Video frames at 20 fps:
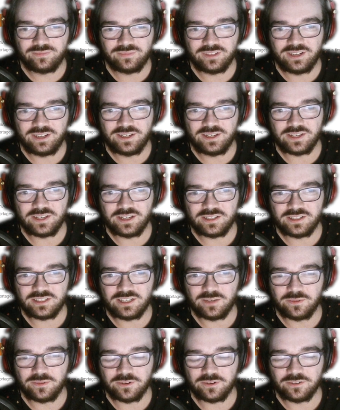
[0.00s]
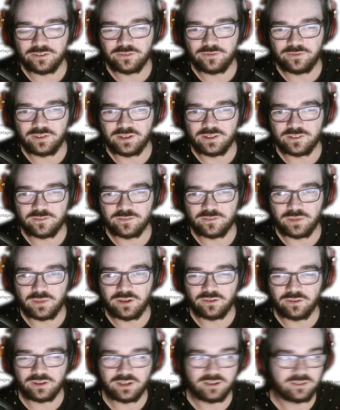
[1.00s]
It is hard to come across figures of
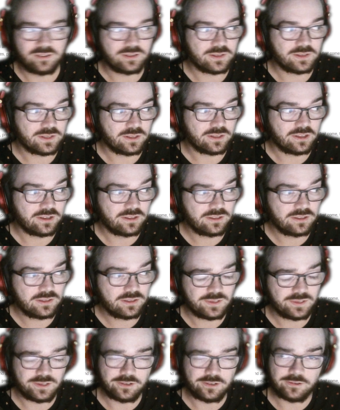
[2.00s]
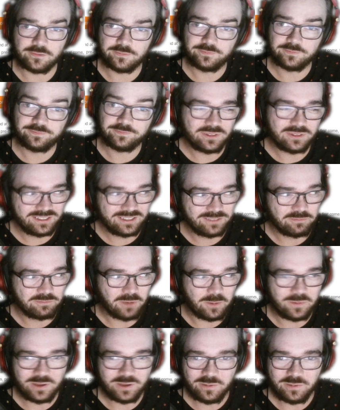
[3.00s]
male characters a lot, so
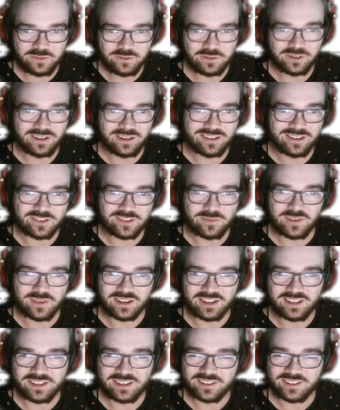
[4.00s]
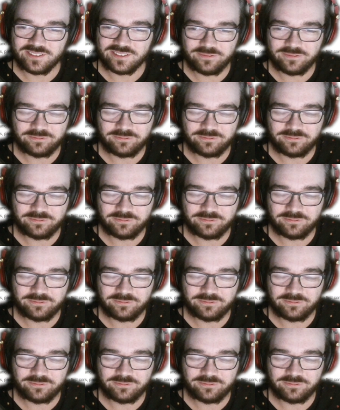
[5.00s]
maybe I'm too harsh on Mega House.